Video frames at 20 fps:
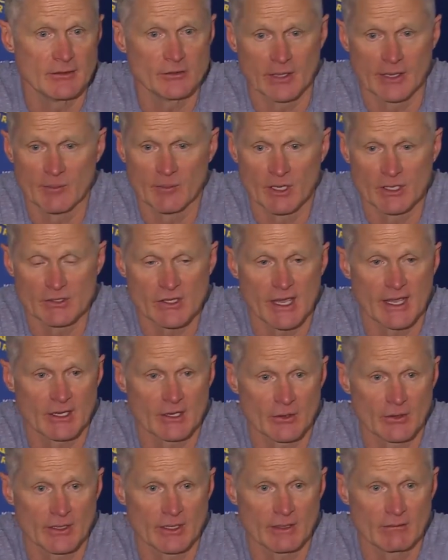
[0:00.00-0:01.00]
Draymond's
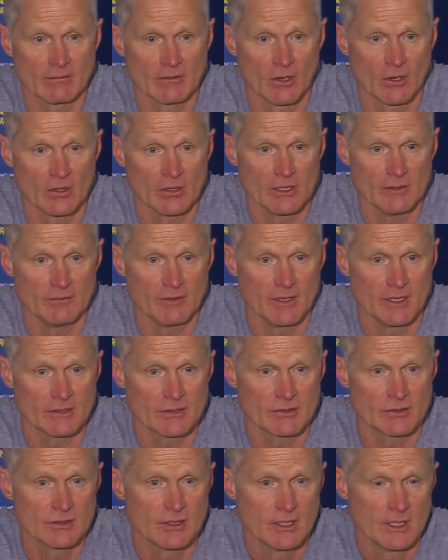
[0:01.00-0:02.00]
anchoring our
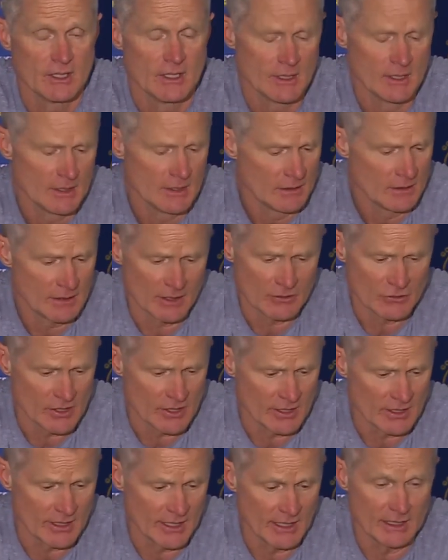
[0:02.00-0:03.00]
defense. You got
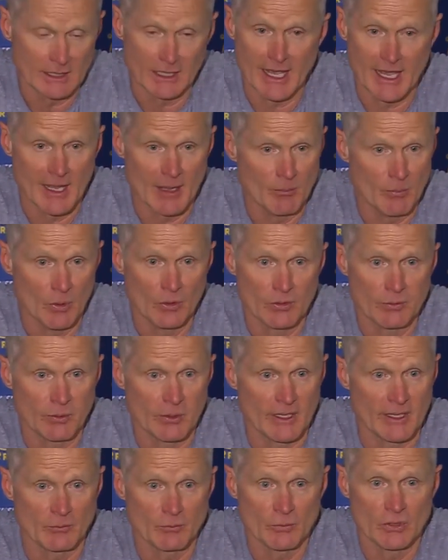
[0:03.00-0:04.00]
JK and Lamb both
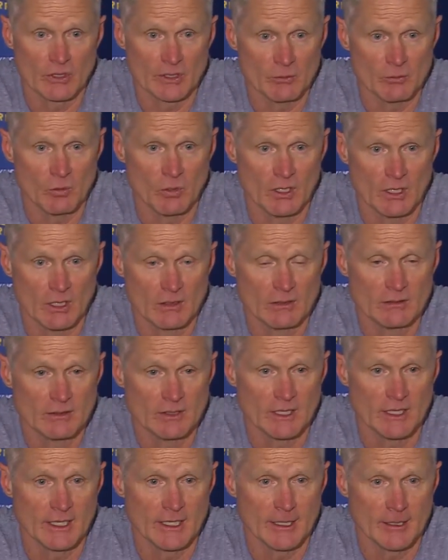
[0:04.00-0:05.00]
playing really well.
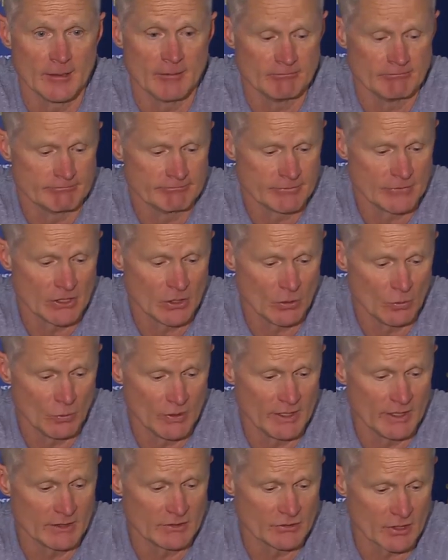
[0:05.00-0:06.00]

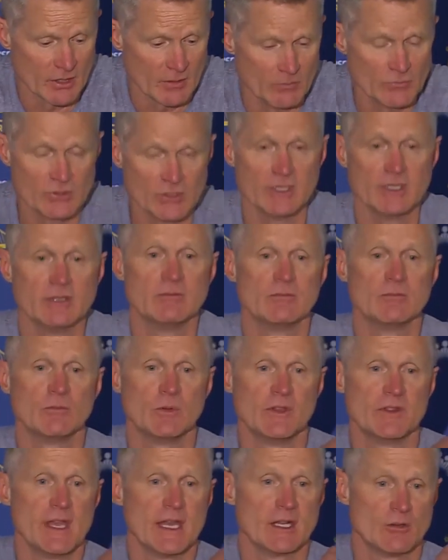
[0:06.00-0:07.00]
Wiggs comes in
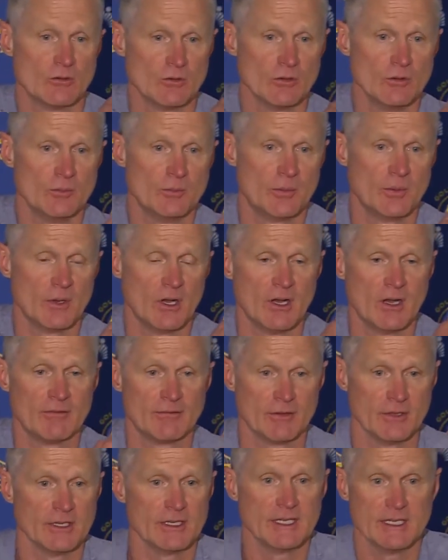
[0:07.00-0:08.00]
with that group
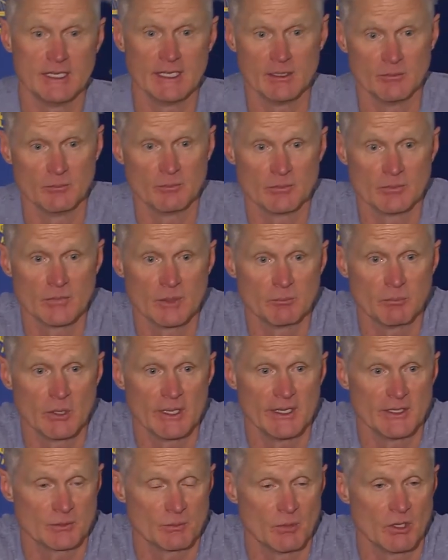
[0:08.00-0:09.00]
often. He didn't
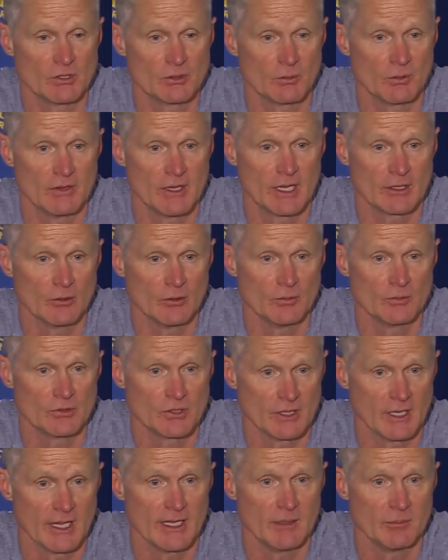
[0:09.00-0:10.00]
play as much with that group
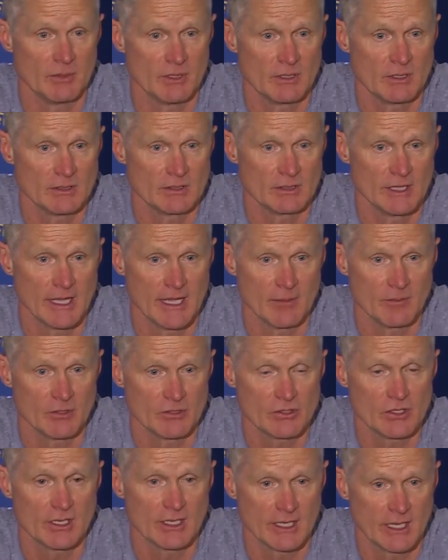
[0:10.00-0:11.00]
tonight because Lamb
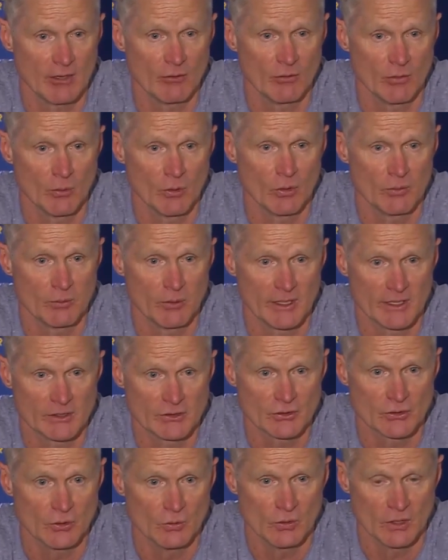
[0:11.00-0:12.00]
and JK were both playing
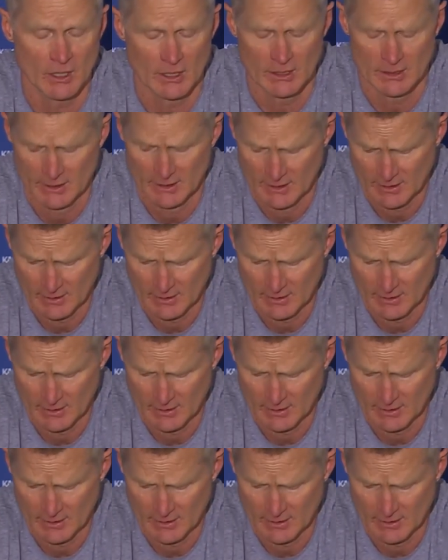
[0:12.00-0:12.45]
so well.